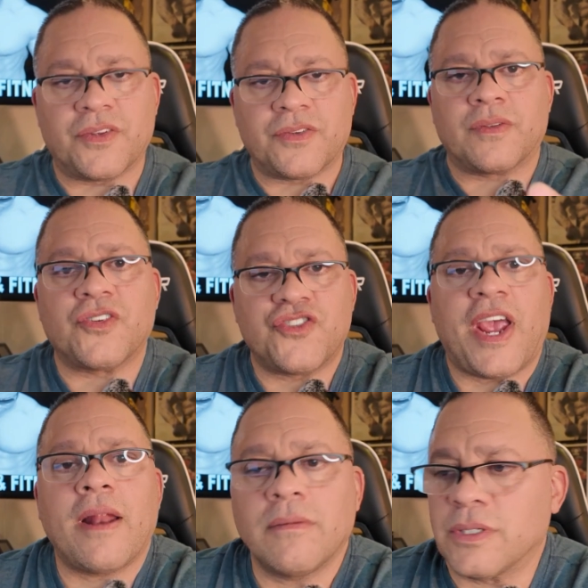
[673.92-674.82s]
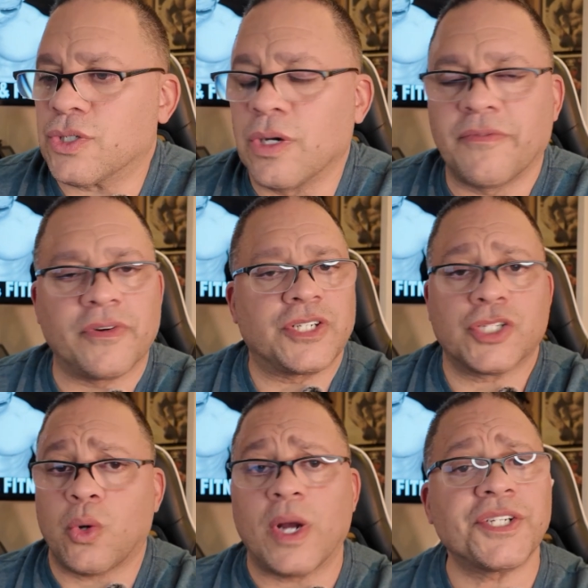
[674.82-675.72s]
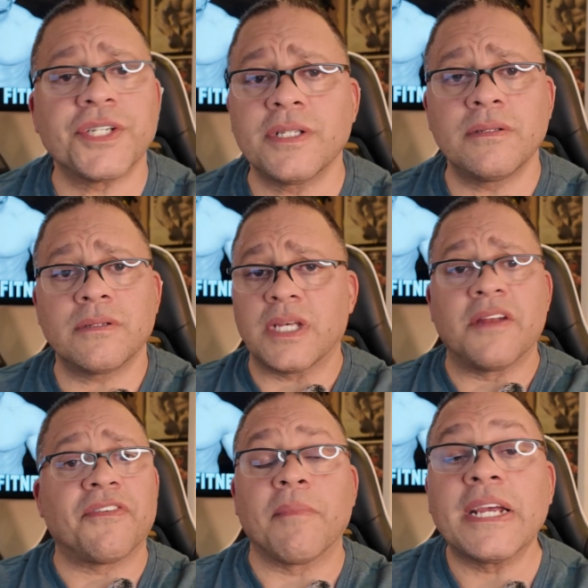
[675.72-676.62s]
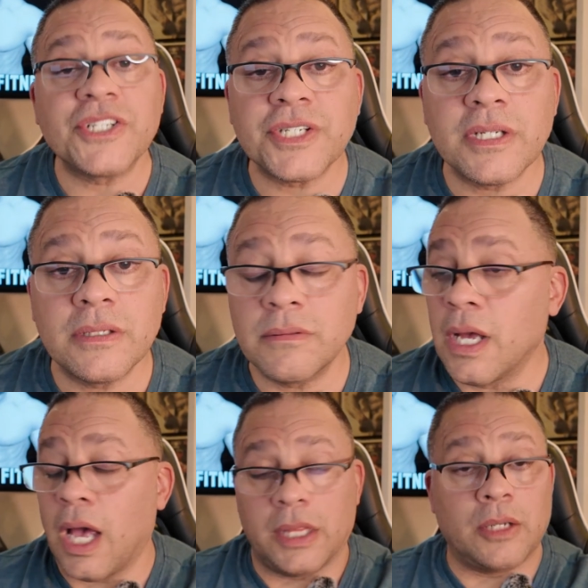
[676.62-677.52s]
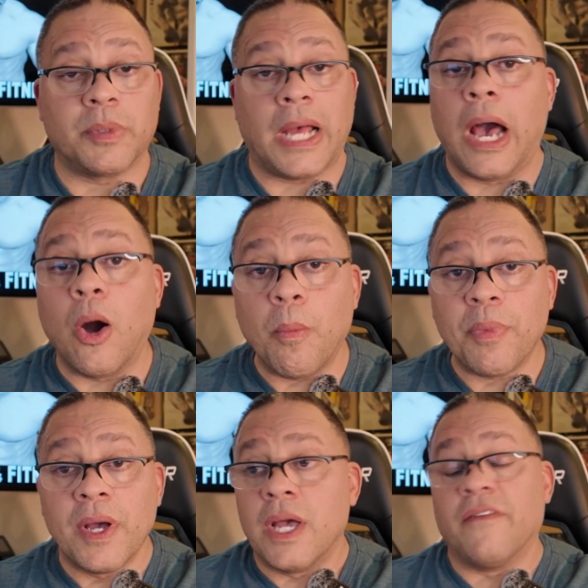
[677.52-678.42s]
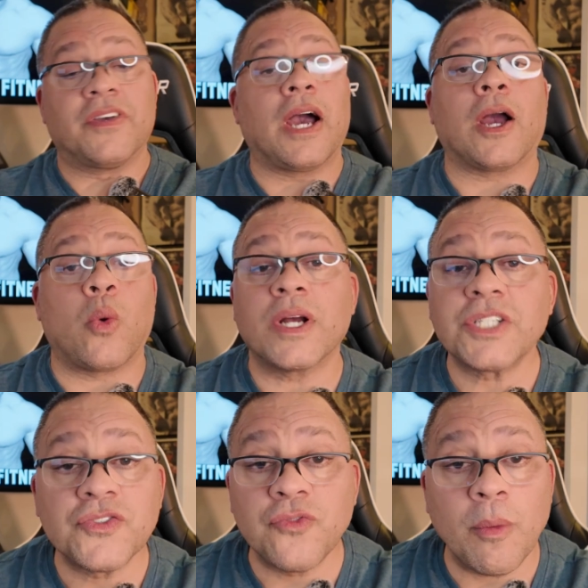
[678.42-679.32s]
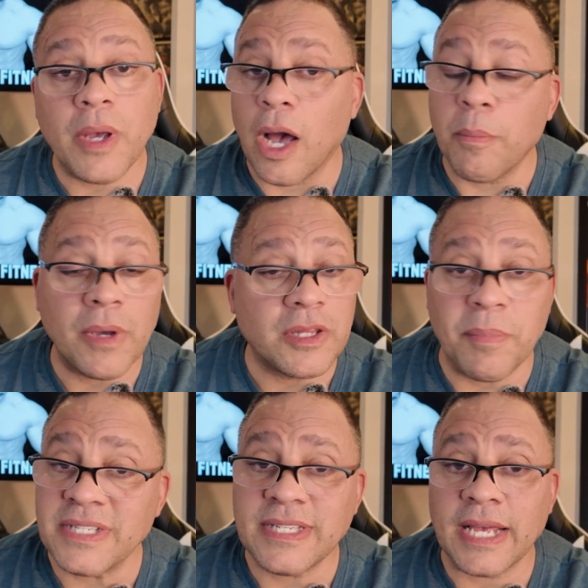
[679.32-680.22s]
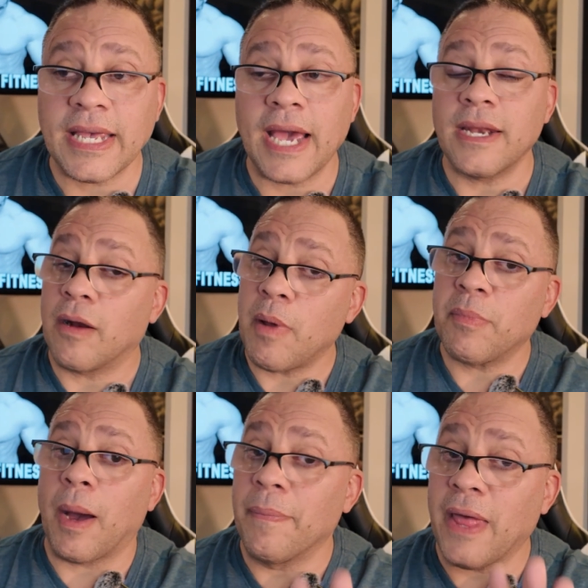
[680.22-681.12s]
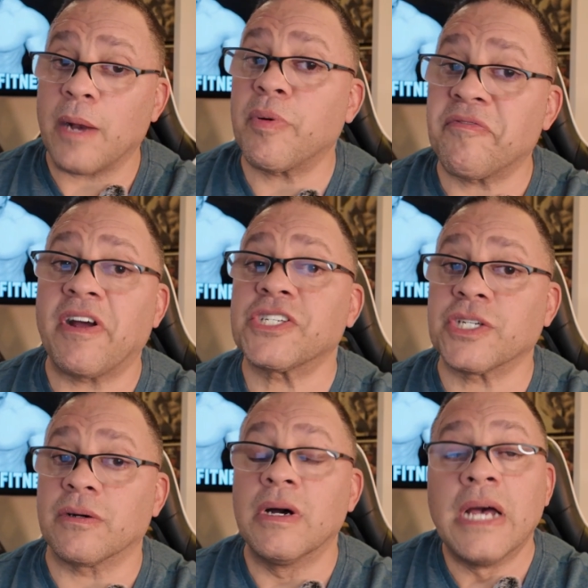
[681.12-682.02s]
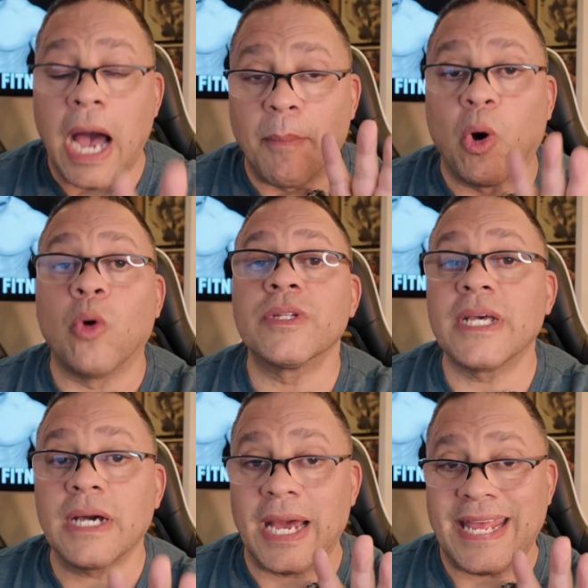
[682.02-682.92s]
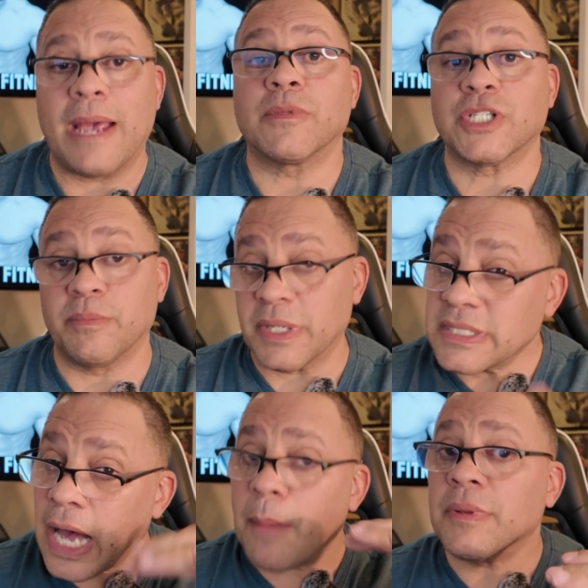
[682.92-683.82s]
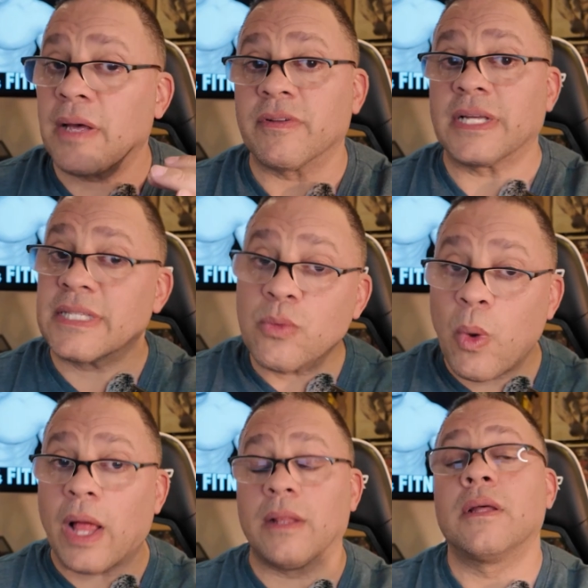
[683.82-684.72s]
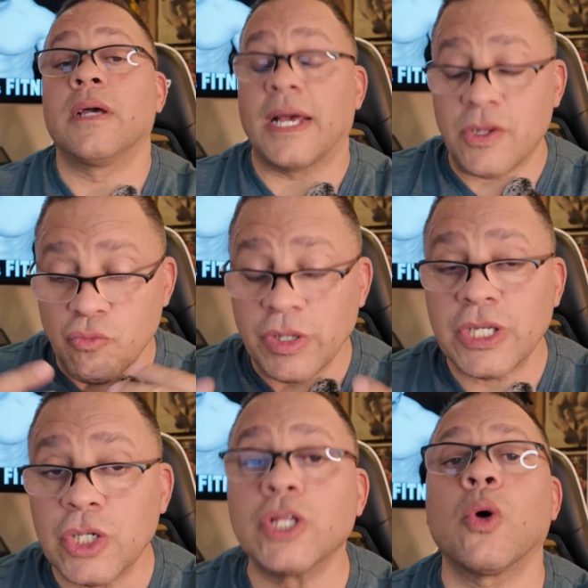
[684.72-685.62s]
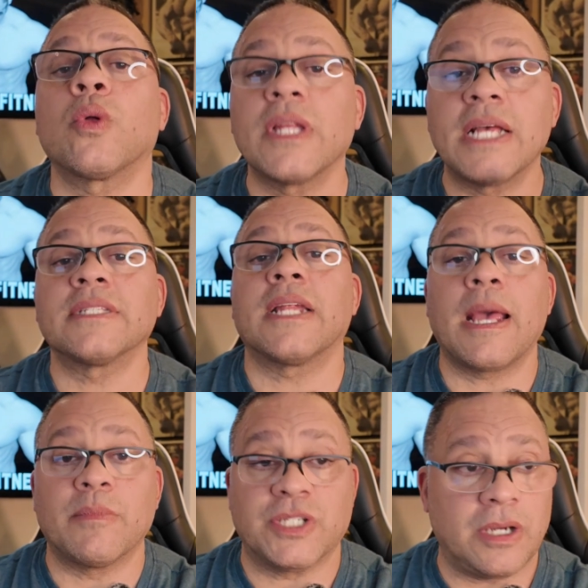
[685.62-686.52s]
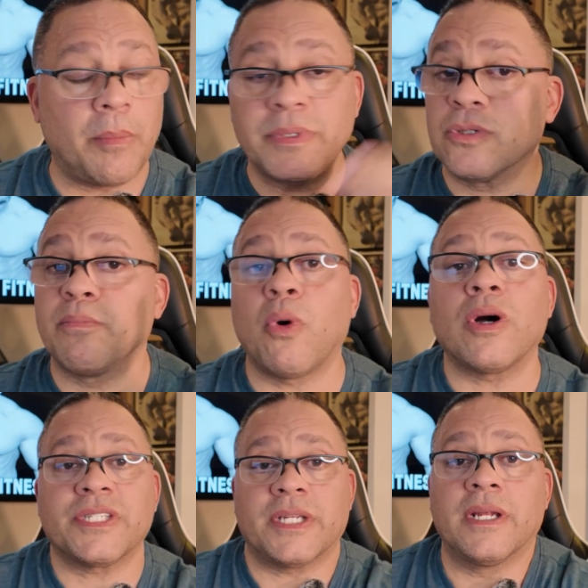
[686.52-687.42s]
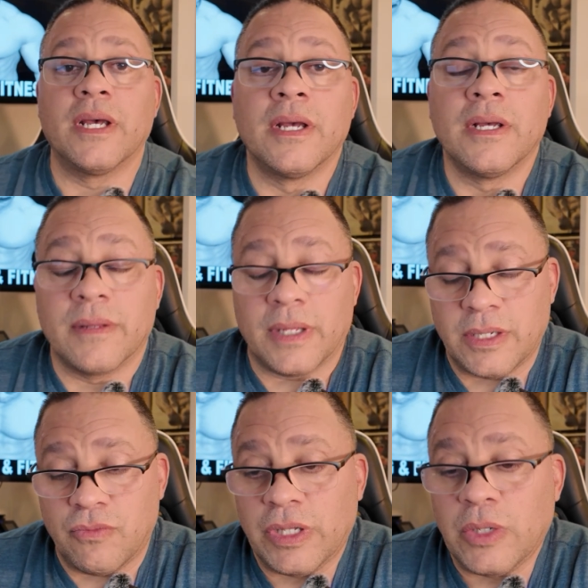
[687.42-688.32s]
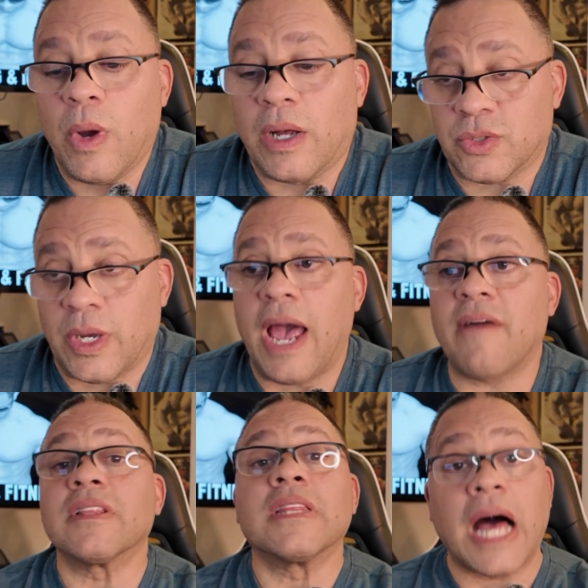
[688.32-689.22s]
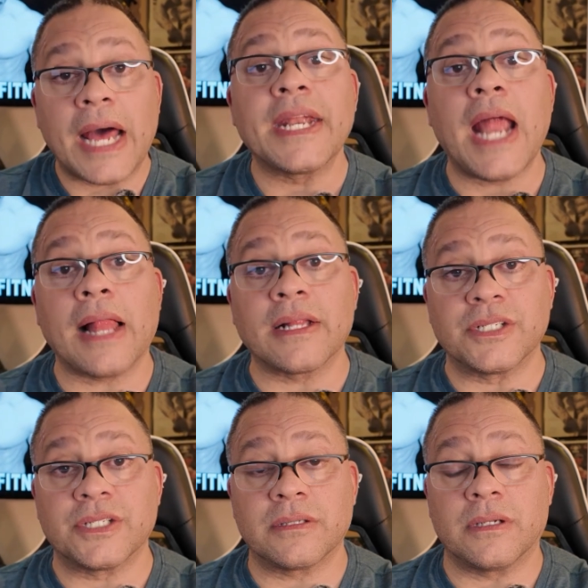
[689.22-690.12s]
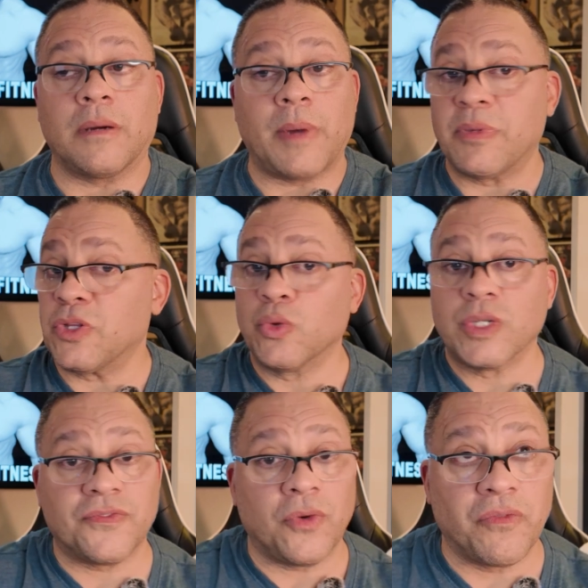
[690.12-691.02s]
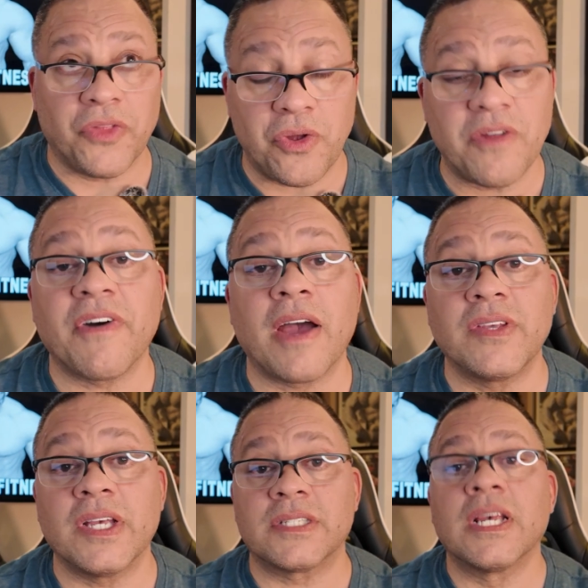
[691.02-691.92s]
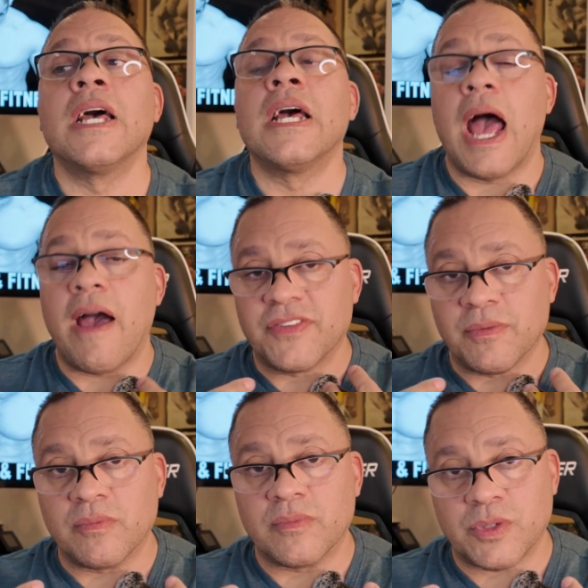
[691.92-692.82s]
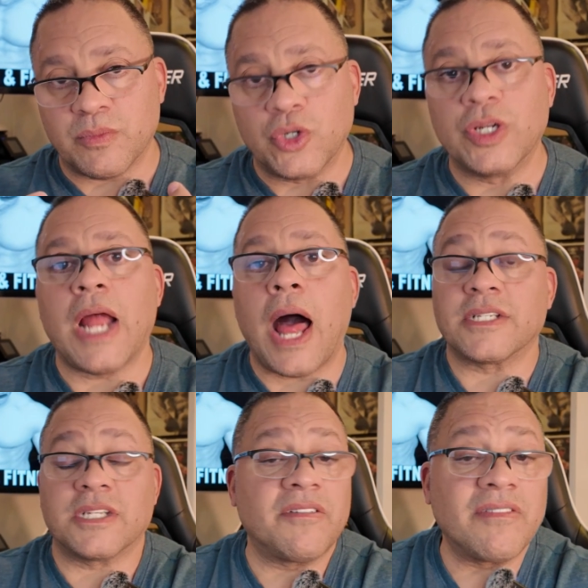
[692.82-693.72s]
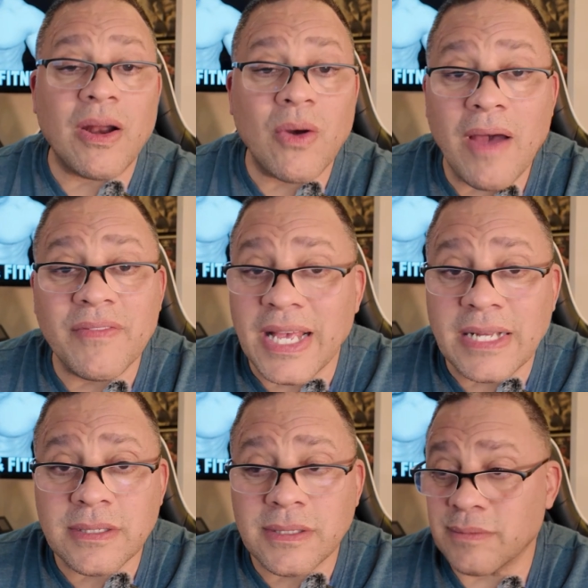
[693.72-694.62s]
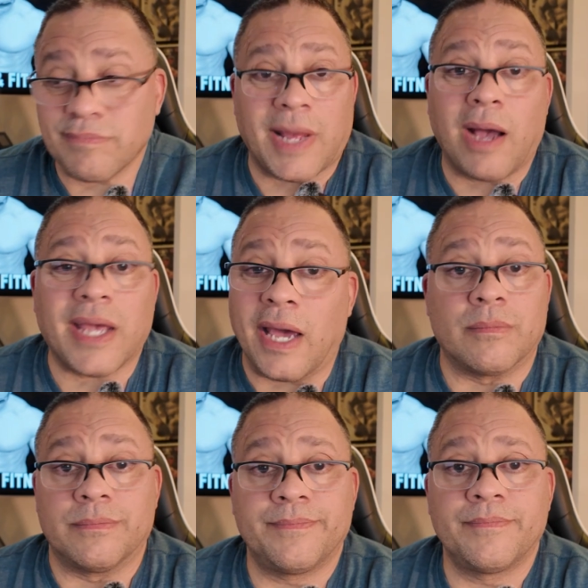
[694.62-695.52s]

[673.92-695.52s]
This channel is good for just questions, information, a little bit of help. If you got questions for me, I'll help you out the best I can. Now remember, I'm not a professional. I'm only an amateur, but at top level, I did well. I did really good locally as an amateur up until Boston. I did really well, so I have a lot of knowledge. I've been doing this for over 35 years. I have some good knowledge, and if I don't have the answers, I'll get them.